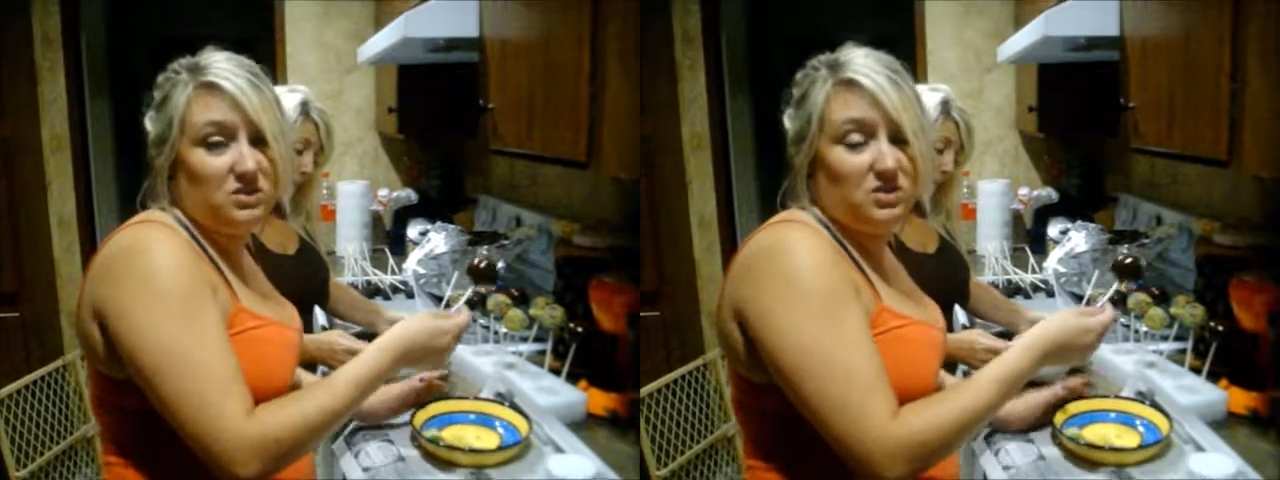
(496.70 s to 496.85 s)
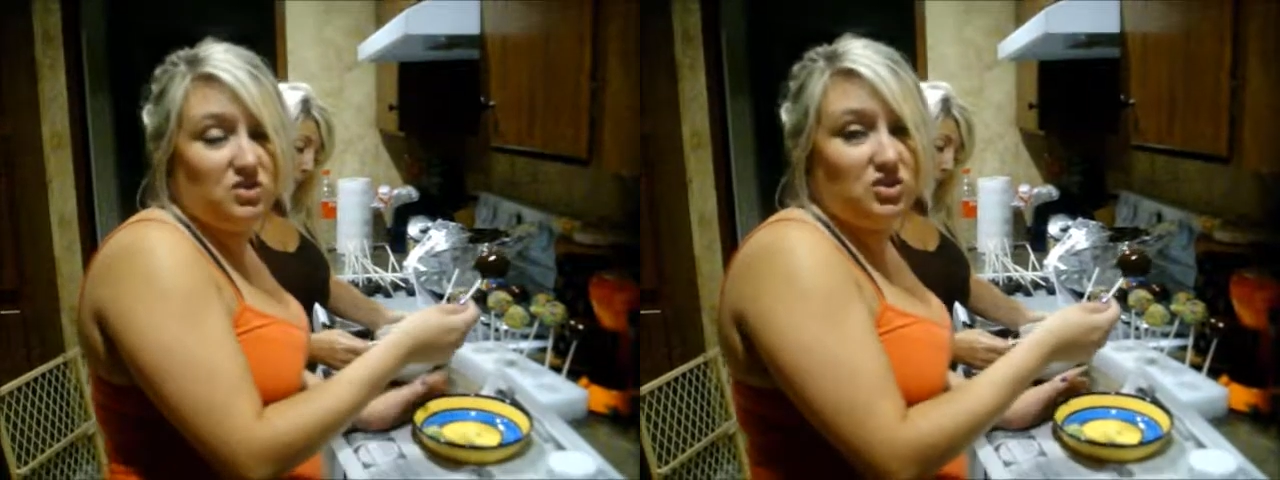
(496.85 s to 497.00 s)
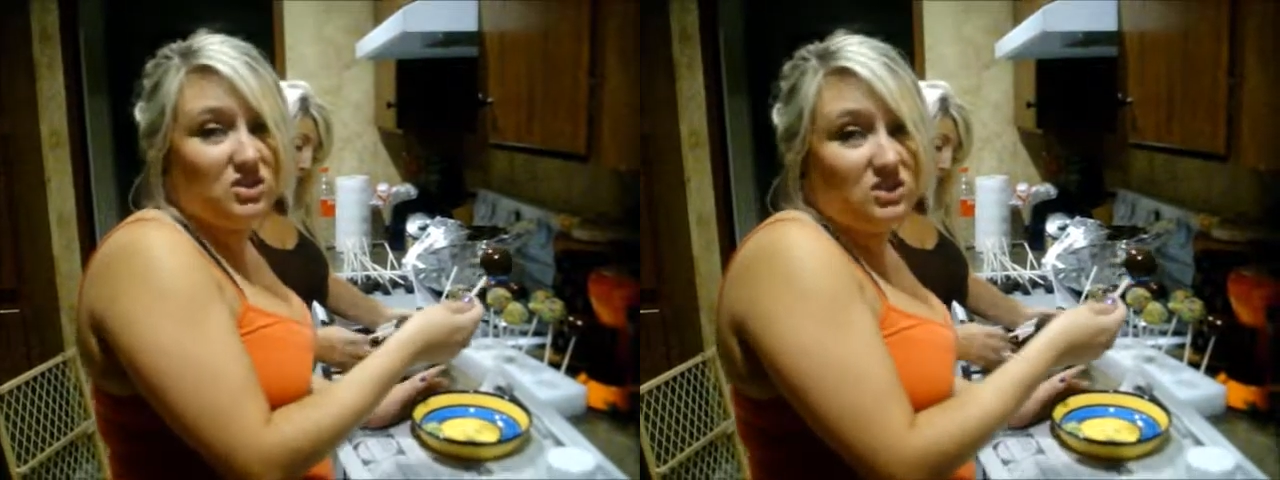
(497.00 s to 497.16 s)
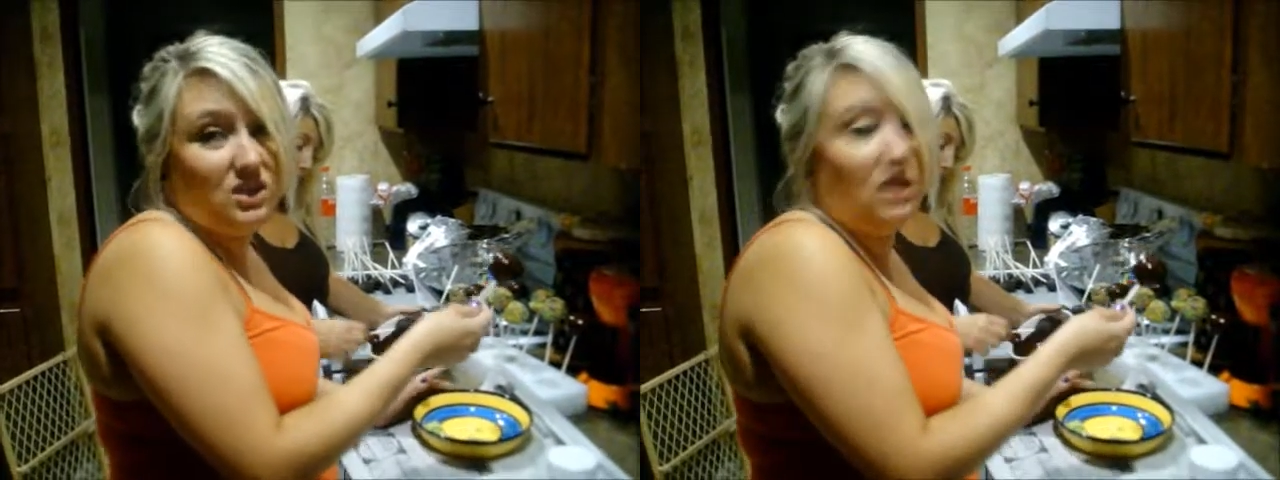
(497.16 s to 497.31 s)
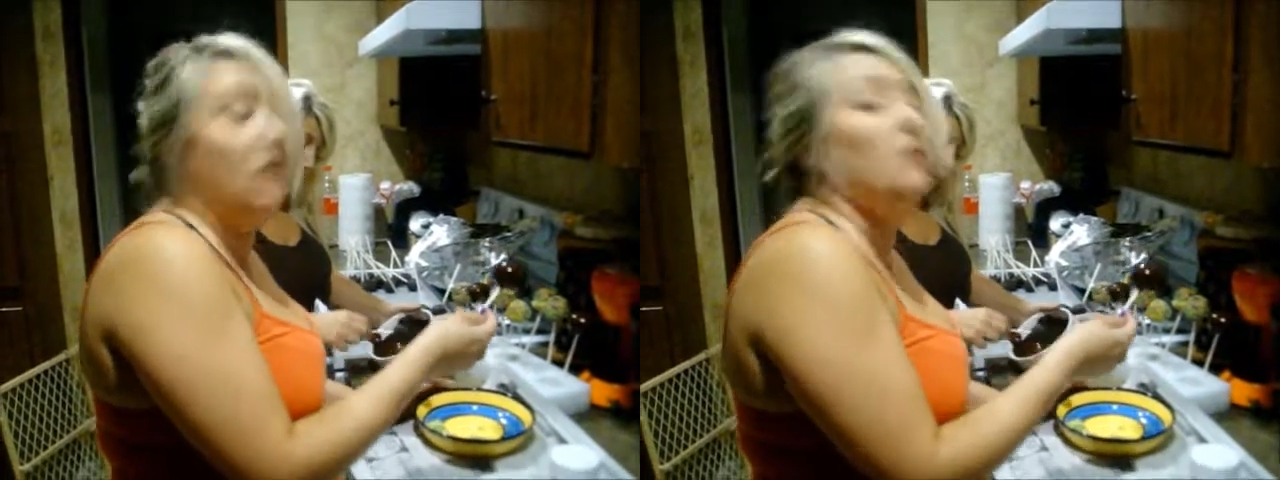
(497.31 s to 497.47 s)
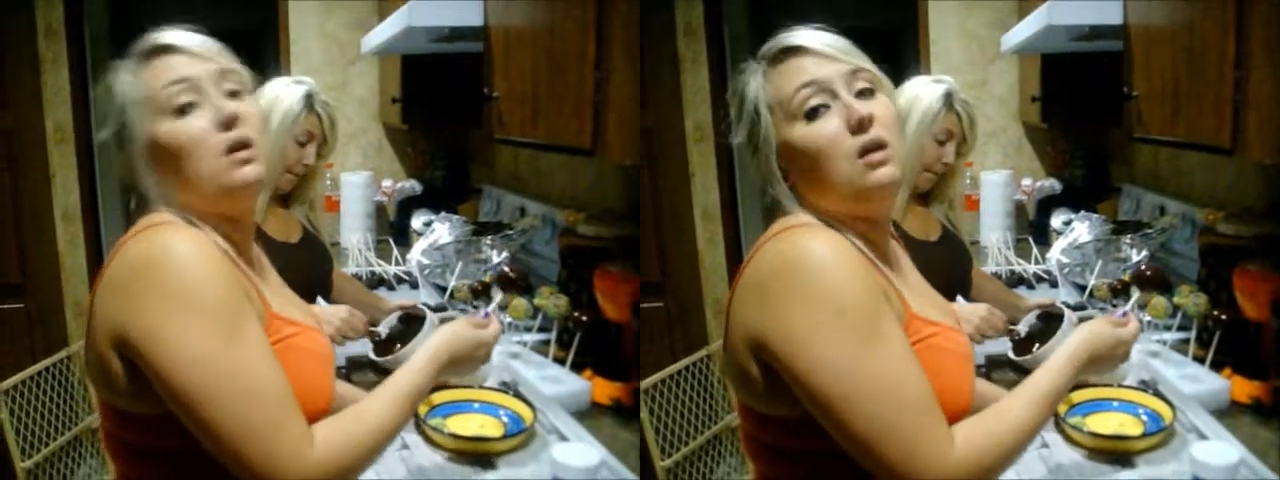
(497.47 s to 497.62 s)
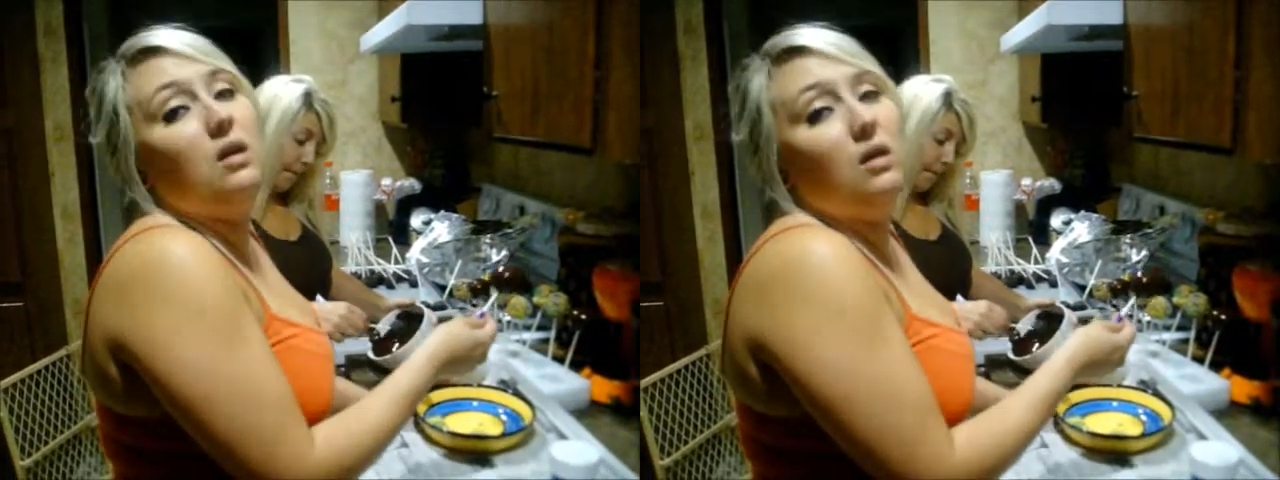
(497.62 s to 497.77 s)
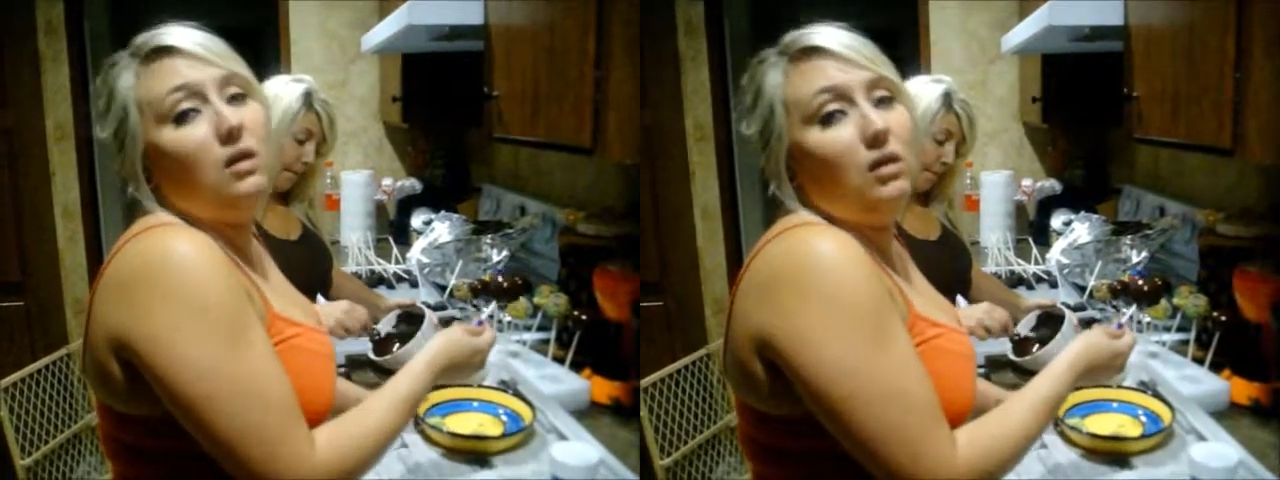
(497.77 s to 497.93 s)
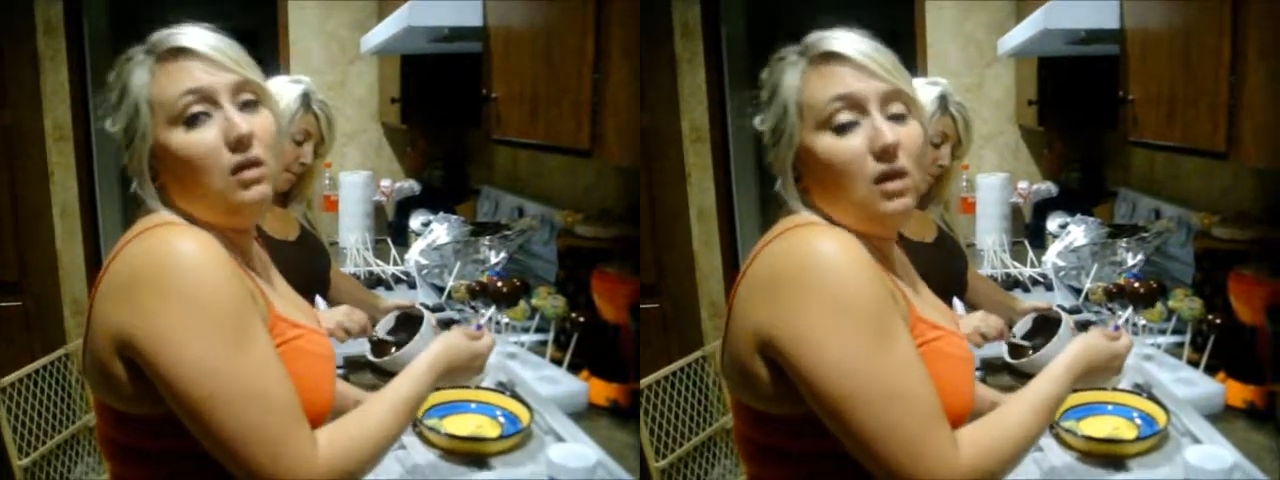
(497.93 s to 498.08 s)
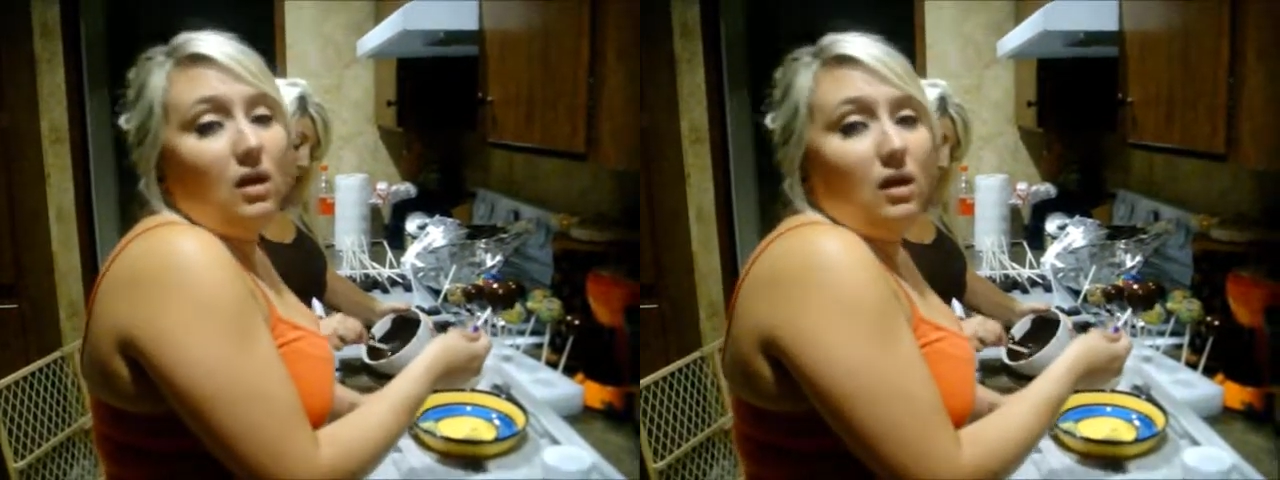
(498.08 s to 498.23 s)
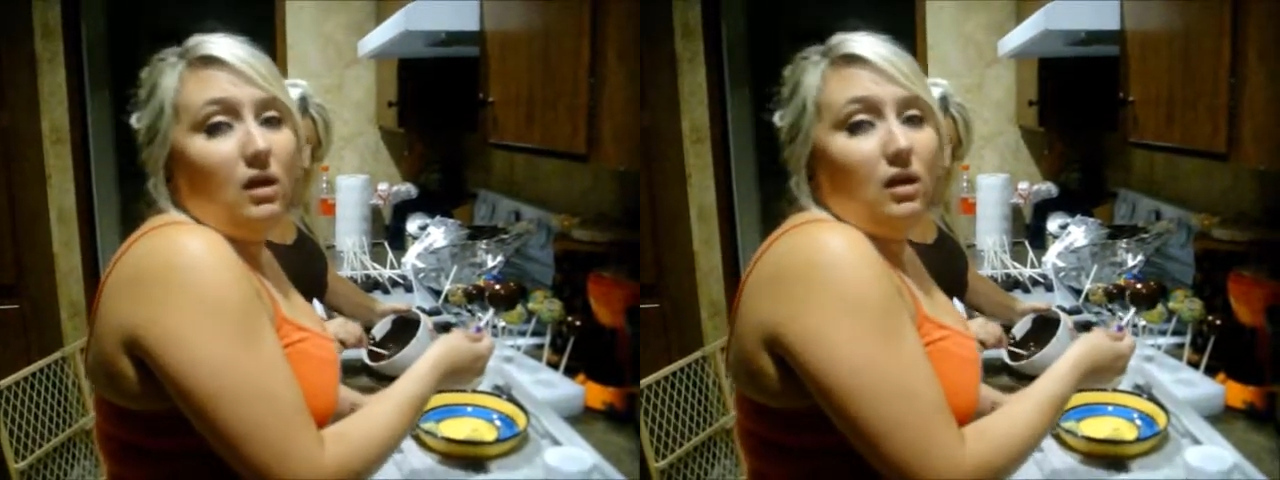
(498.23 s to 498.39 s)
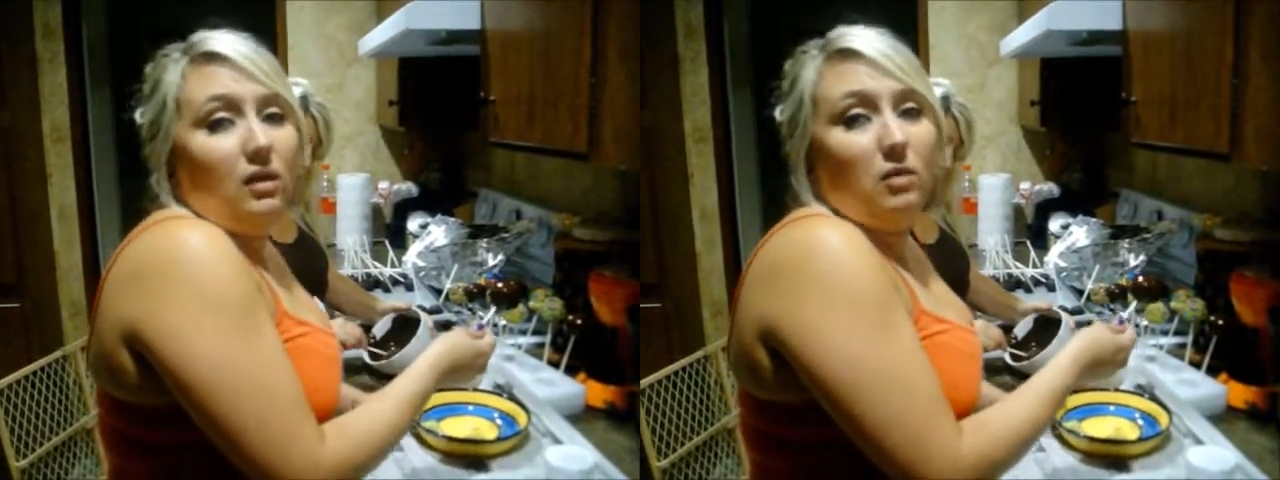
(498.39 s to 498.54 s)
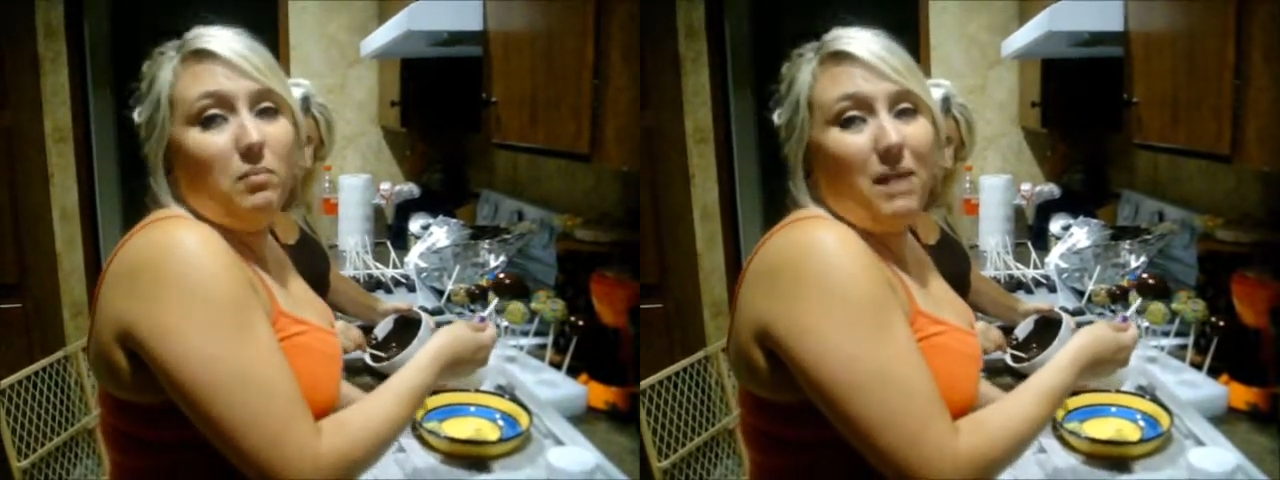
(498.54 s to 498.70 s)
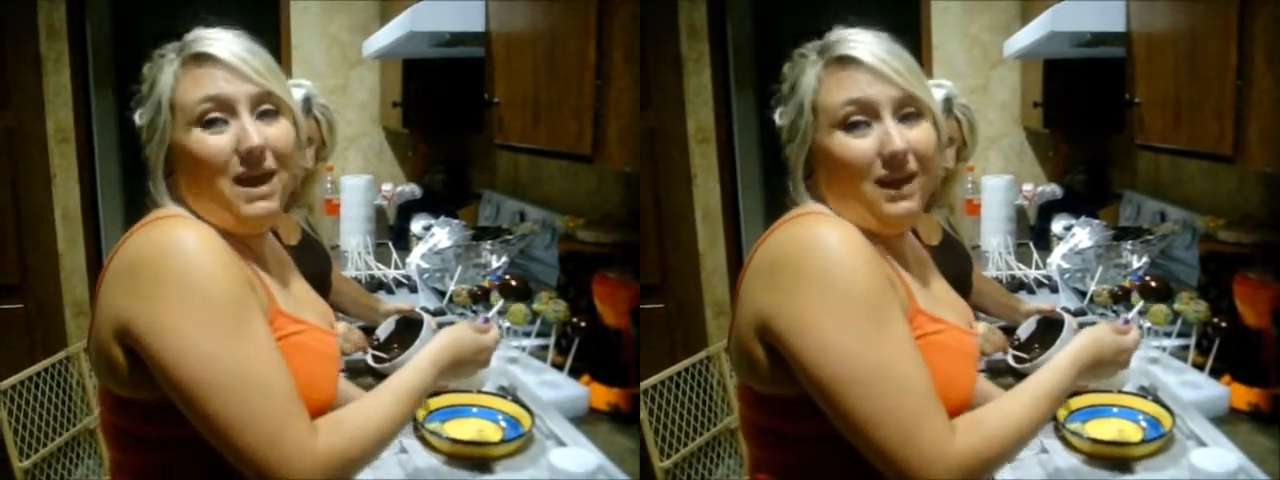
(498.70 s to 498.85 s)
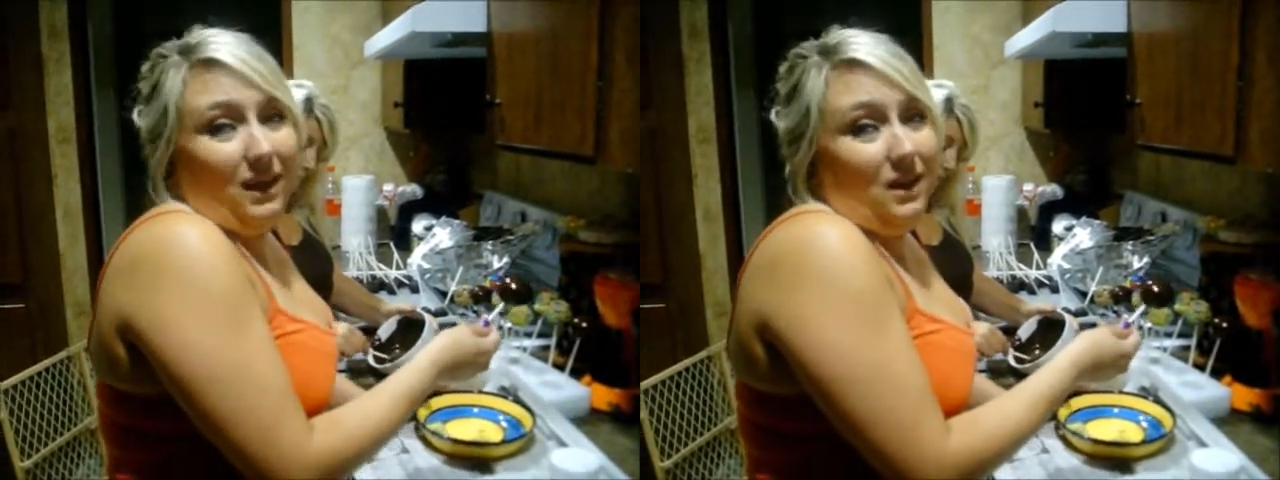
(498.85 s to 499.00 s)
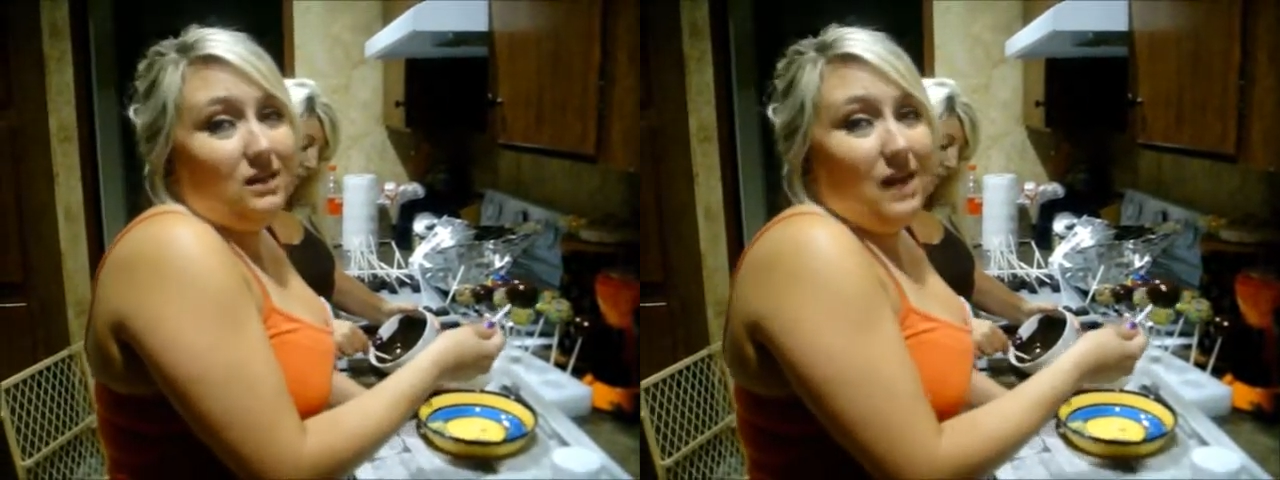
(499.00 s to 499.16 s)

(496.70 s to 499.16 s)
It's just the baking